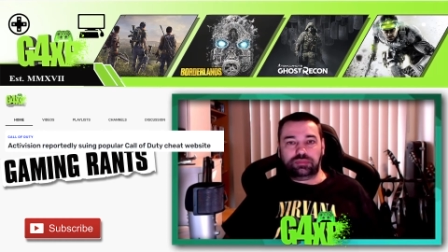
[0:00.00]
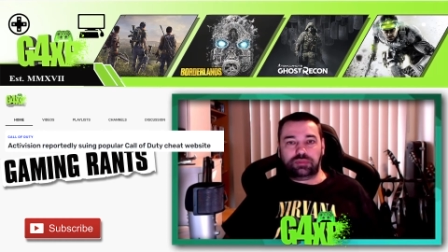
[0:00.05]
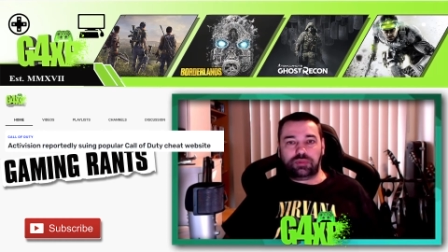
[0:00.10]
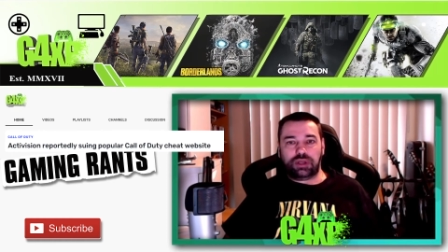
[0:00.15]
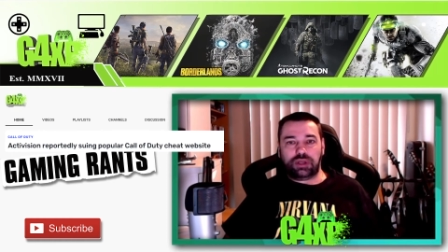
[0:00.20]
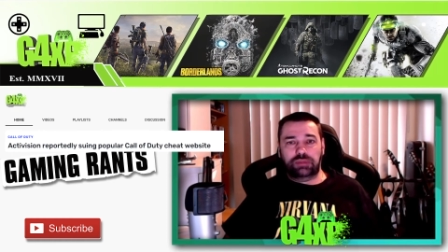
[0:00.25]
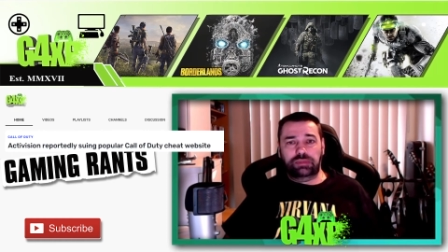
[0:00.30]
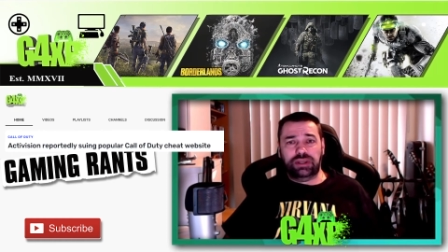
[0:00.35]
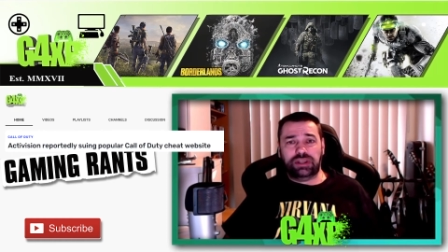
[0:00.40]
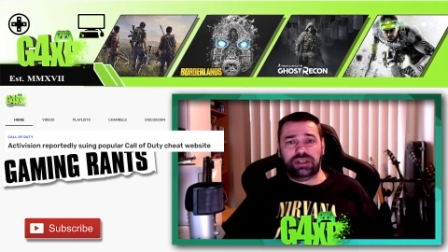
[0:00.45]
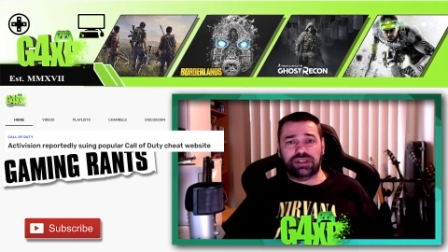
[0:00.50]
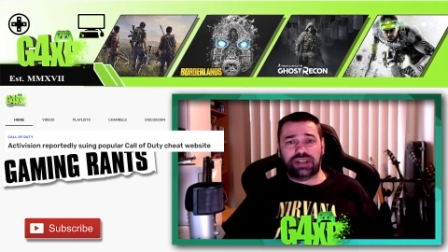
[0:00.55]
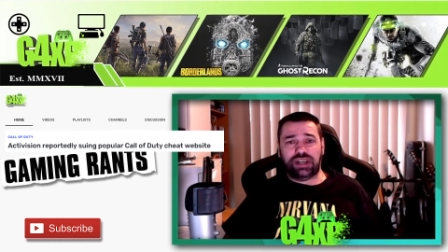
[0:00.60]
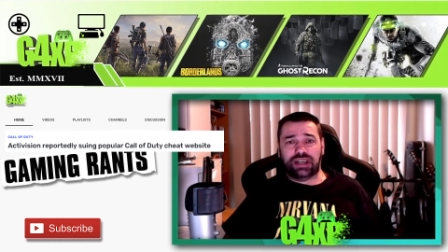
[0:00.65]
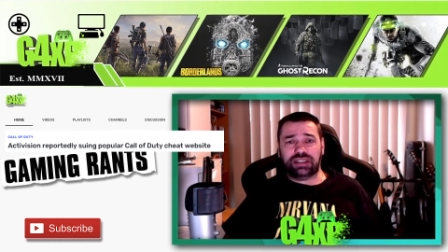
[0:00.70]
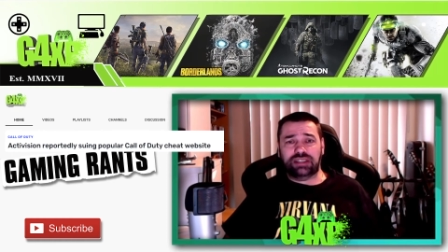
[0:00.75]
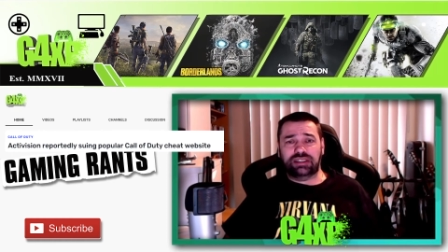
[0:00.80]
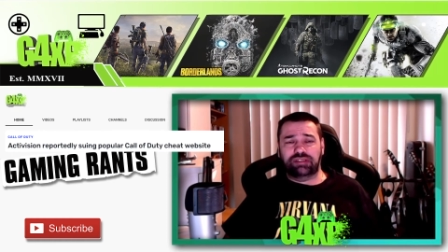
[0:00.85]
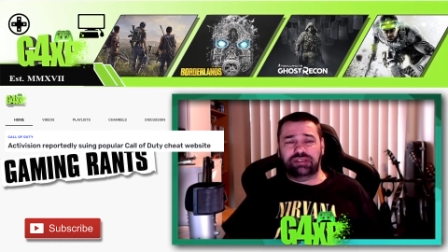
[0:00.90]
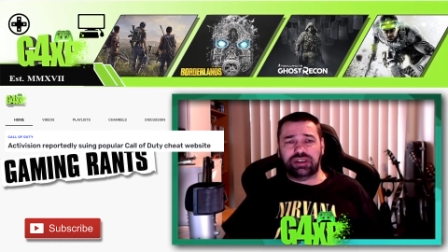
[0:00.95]
because
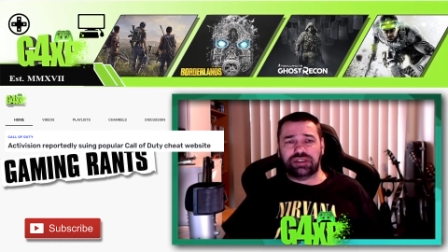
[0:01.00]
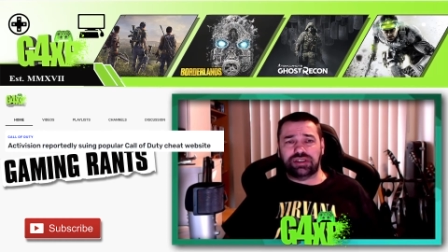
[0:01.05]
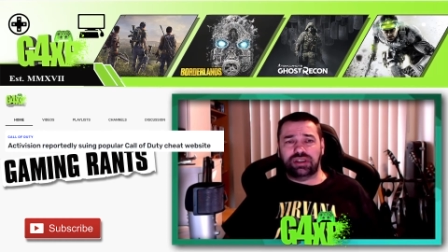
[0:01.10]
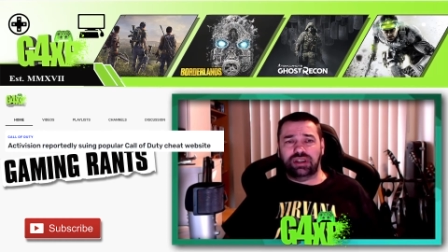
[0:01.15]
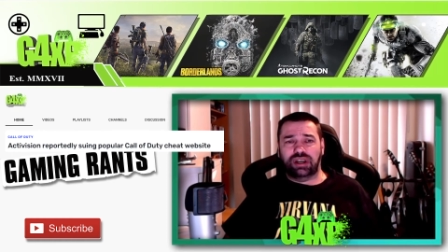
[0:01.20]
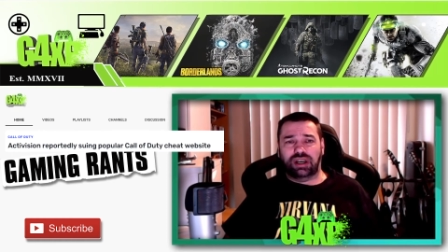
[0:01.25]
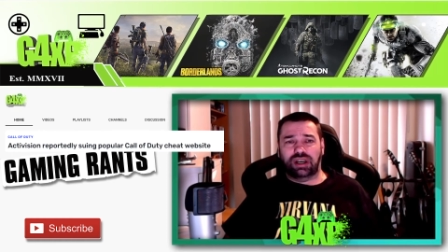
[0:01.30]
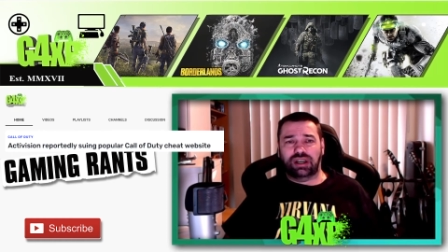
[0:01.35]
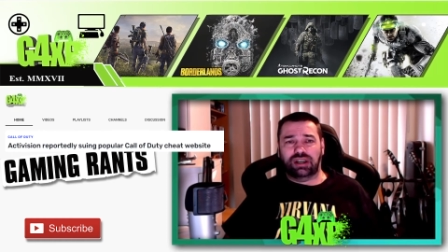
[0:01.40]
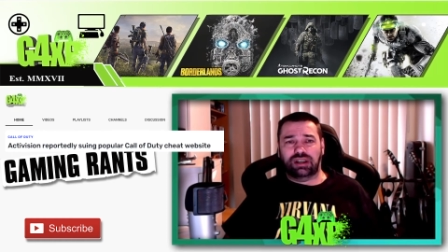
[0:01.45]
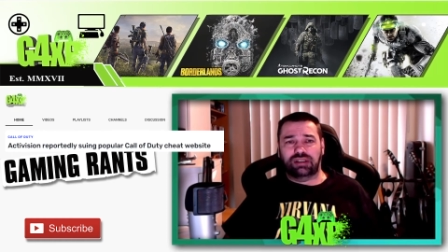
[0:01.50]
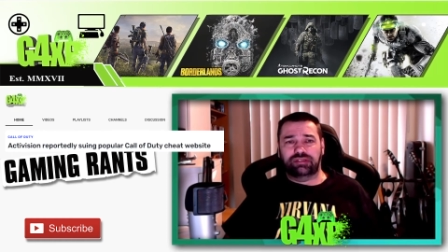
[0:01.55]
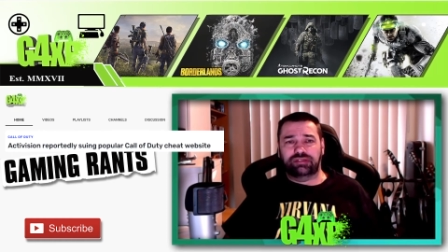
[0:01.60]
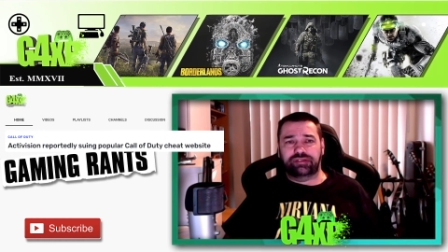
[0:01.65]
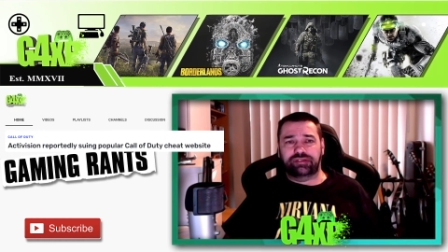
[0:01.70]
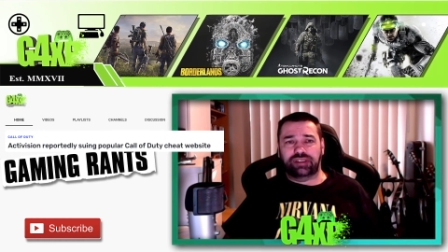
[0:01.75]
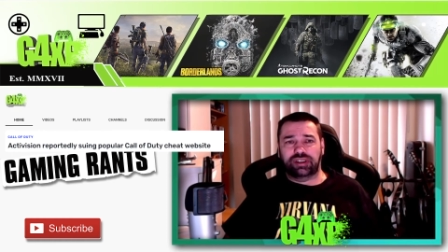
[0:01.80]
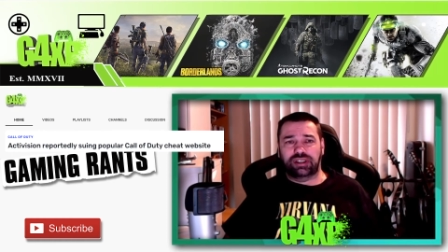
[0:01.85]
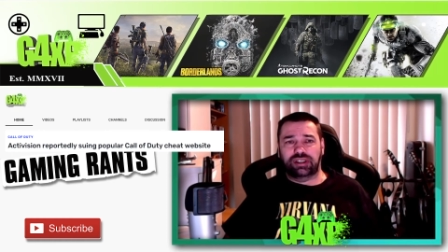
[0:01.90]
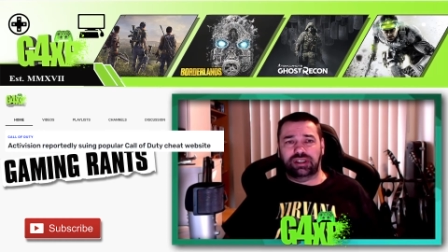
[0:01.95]
Activision
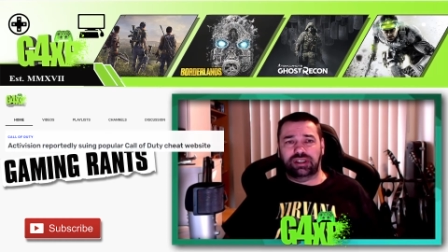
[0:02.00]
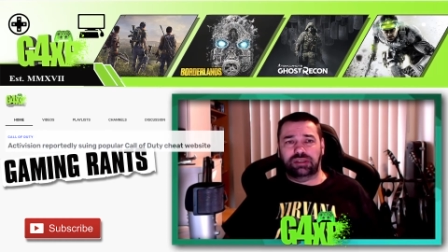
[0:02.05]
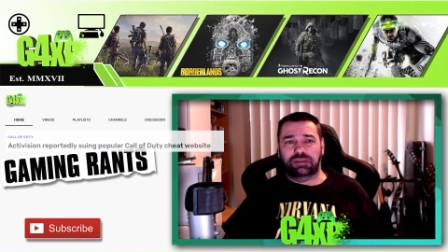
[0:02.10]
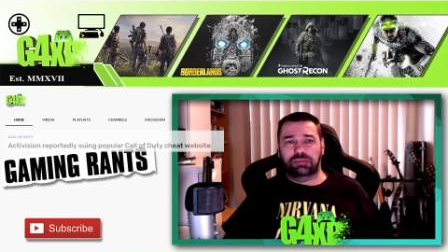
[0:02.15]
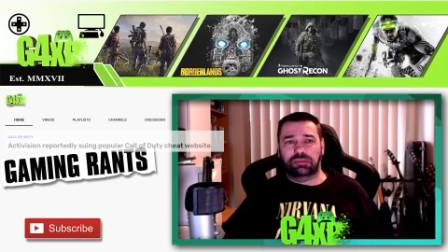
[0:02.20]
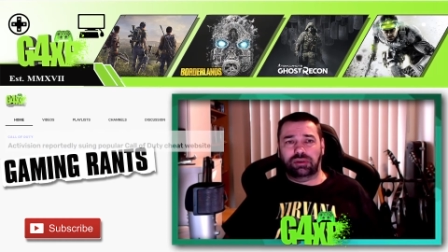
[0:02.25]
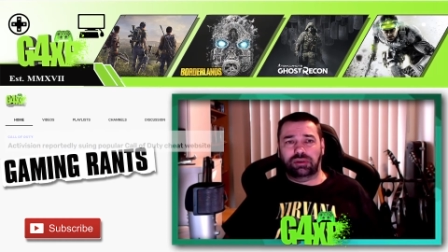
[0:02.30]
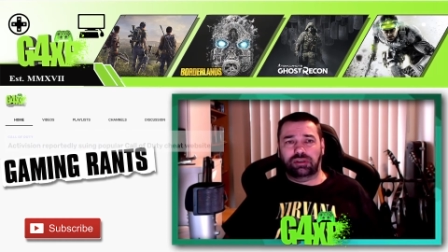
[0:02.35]
have um,